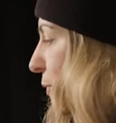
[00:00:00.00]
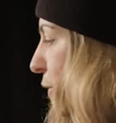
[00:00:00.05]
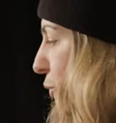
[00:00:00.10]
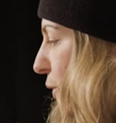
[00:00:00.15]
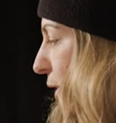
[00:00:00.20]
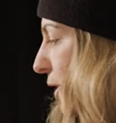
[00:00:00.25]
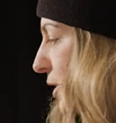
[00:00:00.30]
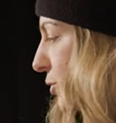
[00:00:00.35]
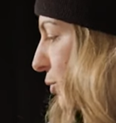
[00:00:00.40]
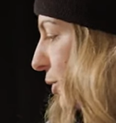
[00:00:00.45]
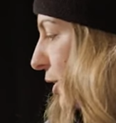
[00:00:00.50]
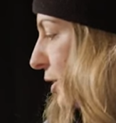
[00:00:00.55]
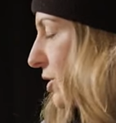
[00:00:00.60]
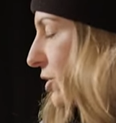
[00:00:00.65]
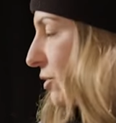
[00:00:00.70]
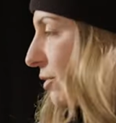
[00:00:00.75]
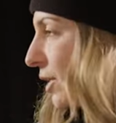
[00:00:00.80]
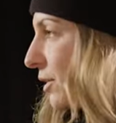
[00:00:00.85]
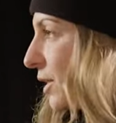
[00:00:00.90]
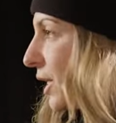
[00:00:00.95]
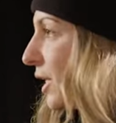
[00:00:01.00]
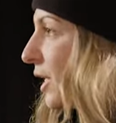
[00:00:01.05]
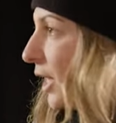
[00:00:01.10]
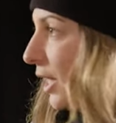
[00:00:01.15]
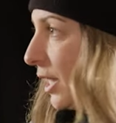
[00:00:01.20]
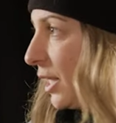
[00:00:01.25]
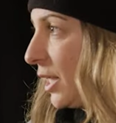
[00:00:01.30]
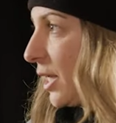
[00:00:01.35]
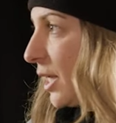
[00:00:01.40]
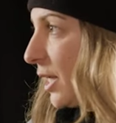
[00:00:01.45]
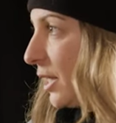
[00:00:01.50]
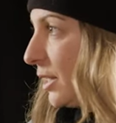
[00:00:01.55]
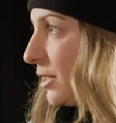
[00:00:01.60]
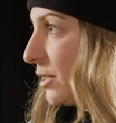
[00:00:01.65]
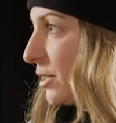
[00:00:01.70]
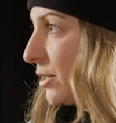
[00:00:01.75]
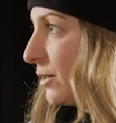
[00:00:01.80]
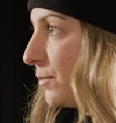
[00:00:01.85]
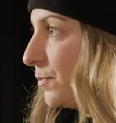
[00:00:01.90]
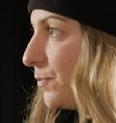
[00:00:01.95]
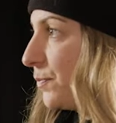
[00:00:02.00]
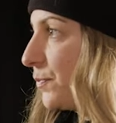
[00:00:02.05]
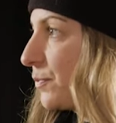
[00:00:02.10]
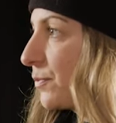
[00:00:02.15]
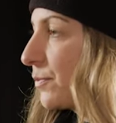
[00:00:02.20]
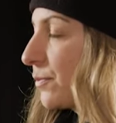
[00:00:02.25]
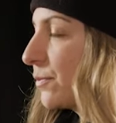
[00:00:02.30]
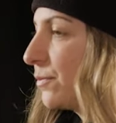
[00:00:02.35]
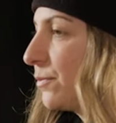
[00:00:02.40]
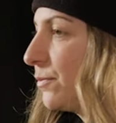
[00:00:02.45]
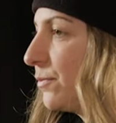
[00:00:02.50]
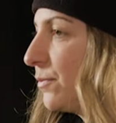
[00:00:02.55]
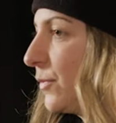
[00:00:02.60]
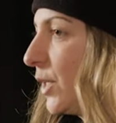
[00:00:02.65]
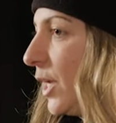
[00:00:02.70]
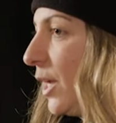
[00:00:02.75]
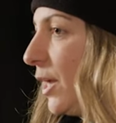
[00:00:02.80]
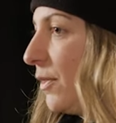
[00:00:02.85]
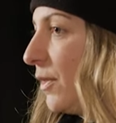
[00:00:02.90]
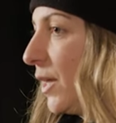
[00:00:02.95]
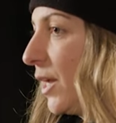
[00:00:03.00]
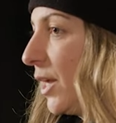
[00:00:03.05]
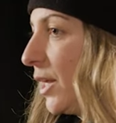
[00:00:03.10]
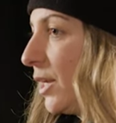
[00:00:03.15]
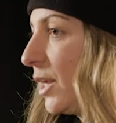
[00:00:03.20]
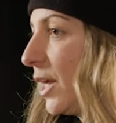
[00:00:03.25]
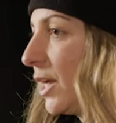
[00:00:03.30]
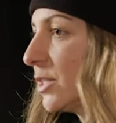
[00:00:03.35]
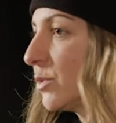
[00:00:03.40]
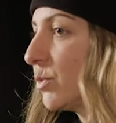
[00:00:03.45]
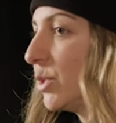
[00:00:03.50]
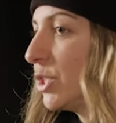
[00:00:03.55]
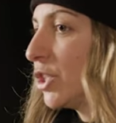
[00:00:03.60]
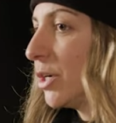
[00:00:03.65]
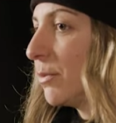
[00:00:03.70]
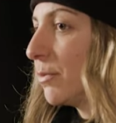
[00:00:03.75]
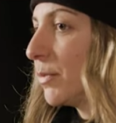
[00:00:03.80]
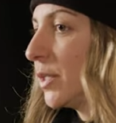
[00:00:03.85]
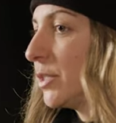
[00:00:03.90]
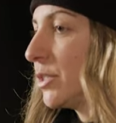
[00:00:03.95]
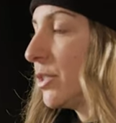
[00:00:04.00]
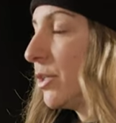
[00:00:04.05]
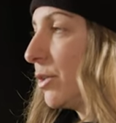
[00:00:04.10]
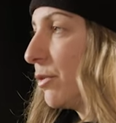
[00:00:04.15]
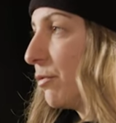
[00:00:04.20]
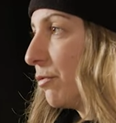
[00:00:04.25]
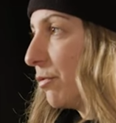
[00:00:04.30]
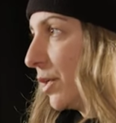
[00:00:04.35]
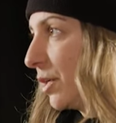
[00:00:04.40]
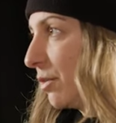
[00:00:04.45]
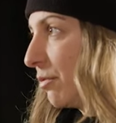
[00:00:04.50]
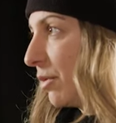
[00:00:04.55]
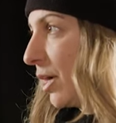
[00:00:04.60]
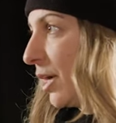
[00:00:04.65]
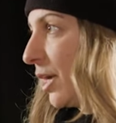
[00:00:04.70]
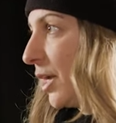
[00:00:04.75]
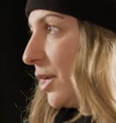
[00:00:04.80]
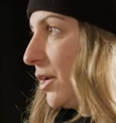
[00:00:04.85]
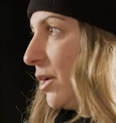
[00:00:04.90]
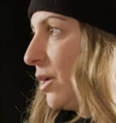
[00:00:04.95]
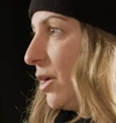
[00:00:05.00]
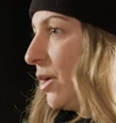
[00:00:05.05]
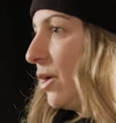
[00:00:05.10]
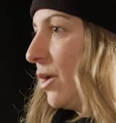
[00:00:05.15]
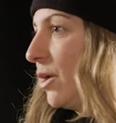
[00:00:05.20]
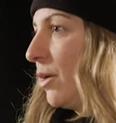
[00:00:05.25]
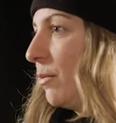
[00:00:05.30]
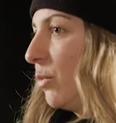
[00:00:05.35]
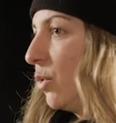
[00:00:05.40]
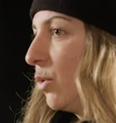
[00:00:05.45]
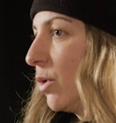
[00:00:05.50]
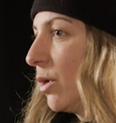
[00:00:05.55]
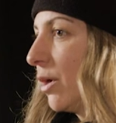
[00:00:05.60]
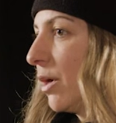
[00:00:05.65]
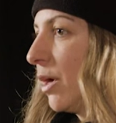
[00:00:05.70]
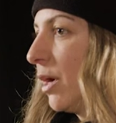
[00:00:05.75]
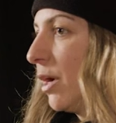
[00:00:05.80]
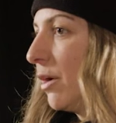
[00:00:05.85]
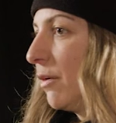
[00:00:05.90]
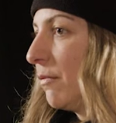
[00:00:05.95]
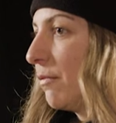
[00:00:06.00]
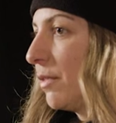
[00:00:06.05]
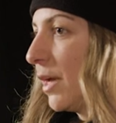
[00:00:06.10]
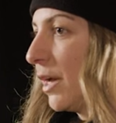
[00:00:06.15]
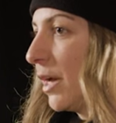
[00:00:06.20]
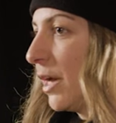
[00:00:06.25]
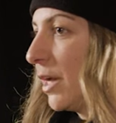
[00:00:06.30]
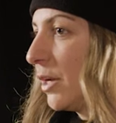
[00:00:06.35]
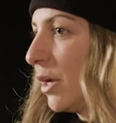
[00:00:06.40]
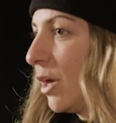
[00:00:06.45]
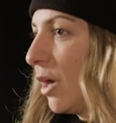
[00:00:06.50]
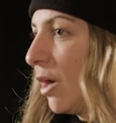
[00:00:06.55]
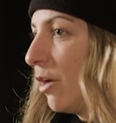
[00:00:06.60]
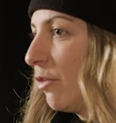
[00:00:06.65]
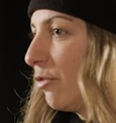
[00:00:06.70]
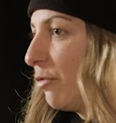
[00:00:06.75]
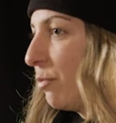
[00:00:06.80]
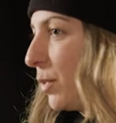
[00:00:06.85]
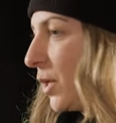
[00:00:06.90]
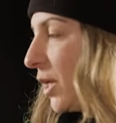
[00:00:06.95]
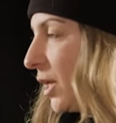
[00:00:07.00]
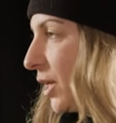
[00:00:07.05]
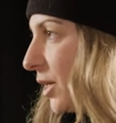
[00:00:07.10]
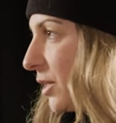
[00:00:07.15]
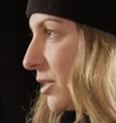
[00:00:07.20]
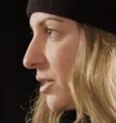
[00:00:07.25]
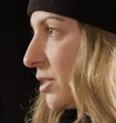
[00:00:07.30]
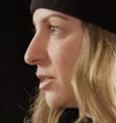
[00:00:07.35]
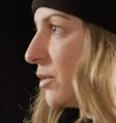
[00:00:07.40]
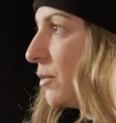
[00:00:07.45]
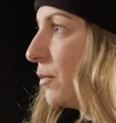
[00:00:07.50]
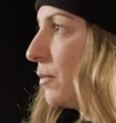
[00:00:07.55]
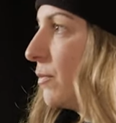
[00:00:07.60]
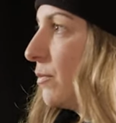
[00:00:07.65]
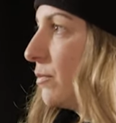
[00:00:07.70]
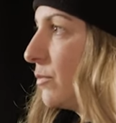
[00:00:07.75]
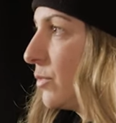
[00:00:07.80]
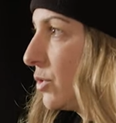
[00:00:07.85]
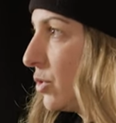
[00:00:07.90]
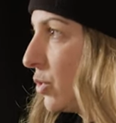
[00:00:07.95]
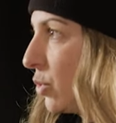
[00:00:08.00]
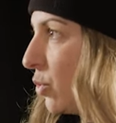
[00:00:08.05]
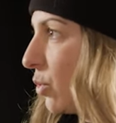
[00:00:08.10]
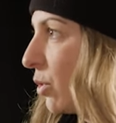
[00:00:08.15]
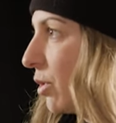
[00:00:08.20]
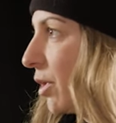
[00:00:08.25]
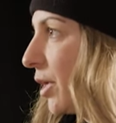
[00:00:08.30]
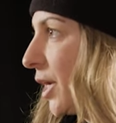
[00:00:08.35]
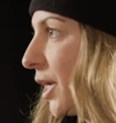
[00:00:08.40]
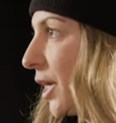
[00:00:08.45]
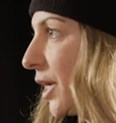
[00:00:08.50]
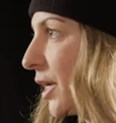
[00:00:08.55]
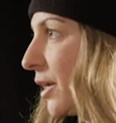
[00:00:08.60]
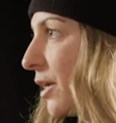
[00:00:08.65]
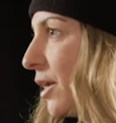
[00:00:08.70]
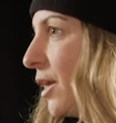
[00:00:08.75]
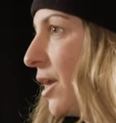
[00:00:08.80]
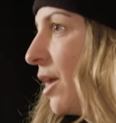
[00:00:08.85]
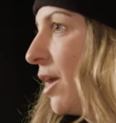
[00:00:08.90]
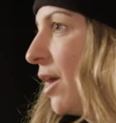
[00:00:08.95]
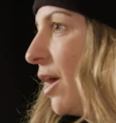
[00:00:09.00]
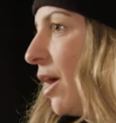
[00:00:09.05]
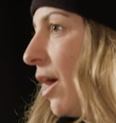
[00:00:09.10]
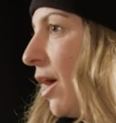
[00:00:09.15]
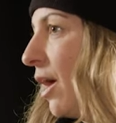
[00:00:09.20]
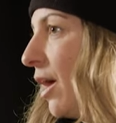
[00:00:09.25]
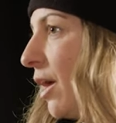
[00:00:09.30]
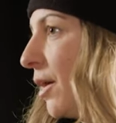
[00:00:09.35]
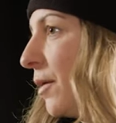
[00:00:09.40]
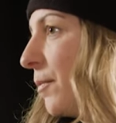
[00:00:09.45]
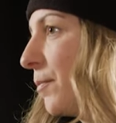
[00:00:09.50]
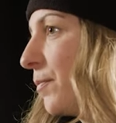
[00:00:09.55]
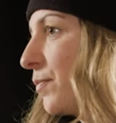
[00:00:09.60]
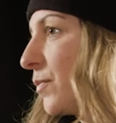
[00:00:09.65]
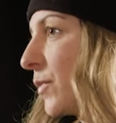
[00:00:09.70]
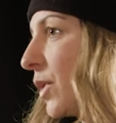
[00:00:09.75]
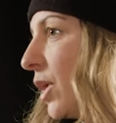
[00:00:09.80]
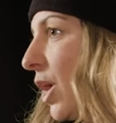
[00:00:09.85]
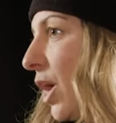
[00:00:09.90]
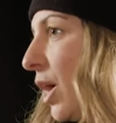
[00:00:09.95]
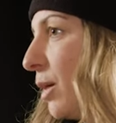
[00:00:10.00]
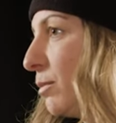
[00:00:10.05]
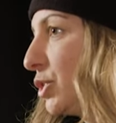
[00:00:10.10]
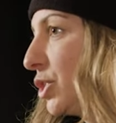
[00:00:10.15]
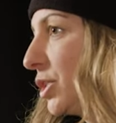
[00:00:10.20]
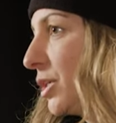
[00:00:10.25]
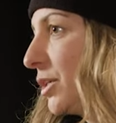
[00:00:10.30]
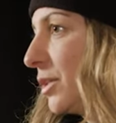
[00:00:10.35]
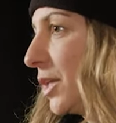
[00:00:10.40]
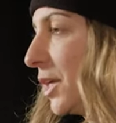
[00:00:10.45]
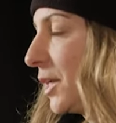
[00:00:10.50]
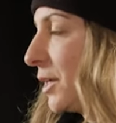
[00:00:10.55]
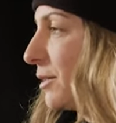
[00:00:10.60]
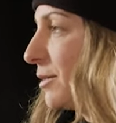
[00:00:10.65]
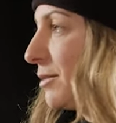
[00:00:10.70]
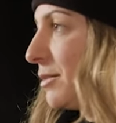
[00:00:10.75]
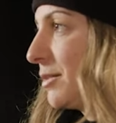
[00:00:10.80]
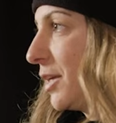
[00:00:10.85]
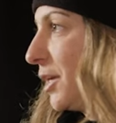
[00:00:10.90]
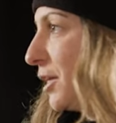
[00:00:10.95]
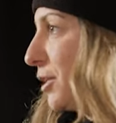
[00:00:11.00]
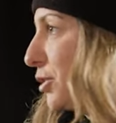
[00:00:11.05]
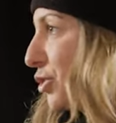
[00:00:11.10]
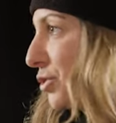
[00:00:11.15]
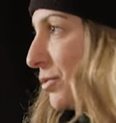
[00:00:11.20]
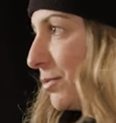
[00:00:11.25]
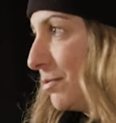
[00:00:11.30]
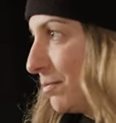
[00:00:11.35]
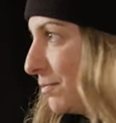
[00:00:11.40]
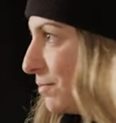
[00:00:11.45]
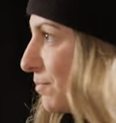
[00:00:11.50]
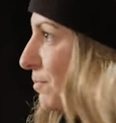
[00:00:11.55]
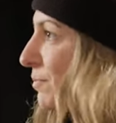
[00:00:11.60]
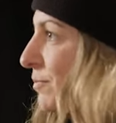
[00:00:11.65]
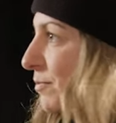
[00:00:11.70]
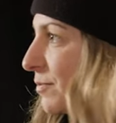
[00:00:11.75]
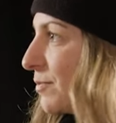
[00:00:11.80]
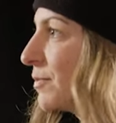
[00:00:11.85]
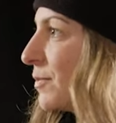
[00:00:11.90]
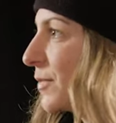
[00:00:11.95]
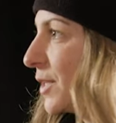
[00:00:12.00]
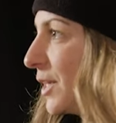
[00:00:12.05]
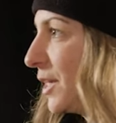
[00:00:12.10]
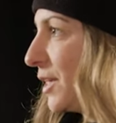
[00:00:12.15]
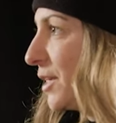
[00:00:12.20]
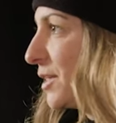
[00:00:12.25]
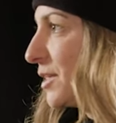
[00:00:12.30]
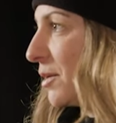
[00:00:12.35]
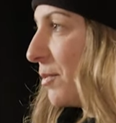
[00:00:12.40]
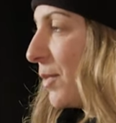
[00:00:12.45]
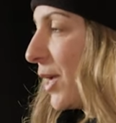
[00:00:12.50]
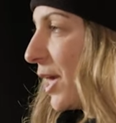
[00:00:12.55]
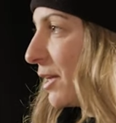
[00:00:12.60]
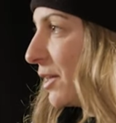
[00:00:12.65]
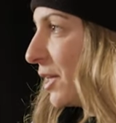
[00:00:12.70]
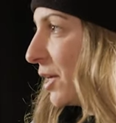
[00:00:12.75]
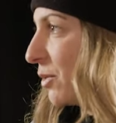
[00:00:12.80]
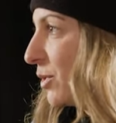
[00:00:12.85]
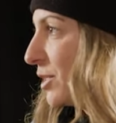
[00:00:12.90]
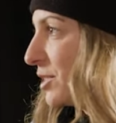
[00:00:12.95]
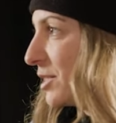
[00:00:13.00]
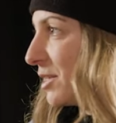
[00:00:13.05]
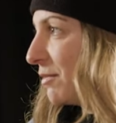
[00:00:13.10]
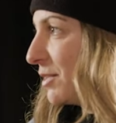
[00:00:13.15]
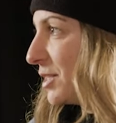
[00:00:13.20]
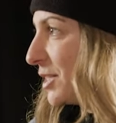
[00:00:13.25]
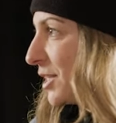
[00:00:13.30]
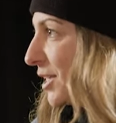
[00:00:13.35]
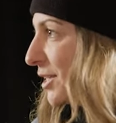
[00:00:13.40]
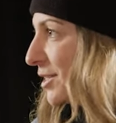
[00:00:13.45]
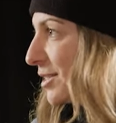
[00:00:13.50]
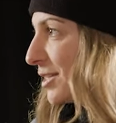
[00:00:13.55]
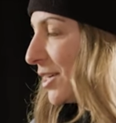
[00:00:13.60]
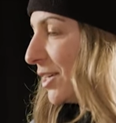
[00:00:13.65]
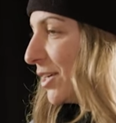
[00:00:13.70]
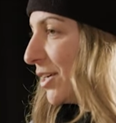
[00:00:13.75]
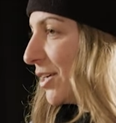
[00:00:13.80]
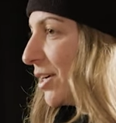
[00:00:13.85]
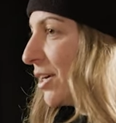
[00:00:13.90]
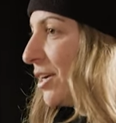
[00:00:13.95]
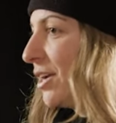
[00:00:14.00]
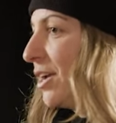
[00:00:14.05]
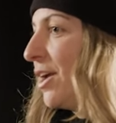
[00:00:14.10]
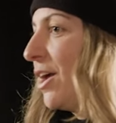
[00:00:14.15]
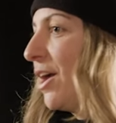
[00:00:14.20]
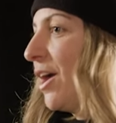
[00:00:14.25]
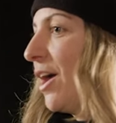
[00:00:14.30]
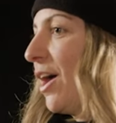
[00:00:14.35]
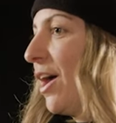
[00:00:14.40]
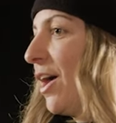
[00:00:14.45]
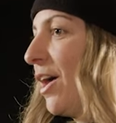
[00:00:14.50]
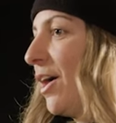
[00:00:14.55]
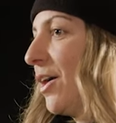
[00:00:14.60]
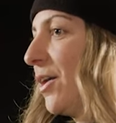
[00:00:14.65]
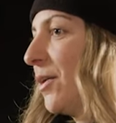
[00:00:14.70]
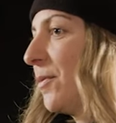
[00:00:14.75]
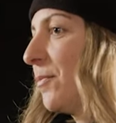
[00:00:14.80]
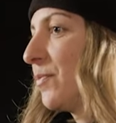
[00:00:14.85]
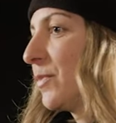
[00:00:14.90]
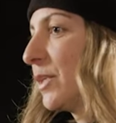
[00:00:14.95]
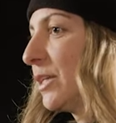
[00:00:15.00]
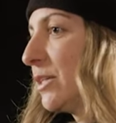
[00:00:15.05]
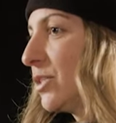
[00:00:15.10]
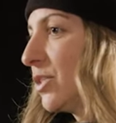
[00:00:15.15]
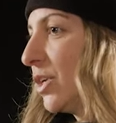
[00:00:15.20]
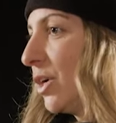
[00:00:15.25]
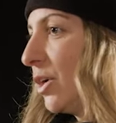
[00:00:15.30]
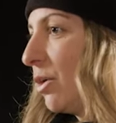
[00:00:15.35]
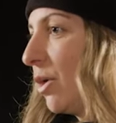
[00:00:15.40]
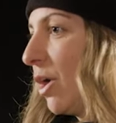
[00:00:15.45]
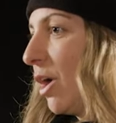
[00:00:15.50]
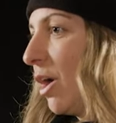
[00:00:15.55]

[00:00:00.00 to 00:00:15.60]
waist widths around that 88. And then as we jump into the free ride, more of that off-piste touring option, like Sage is a Backland 117 skier. So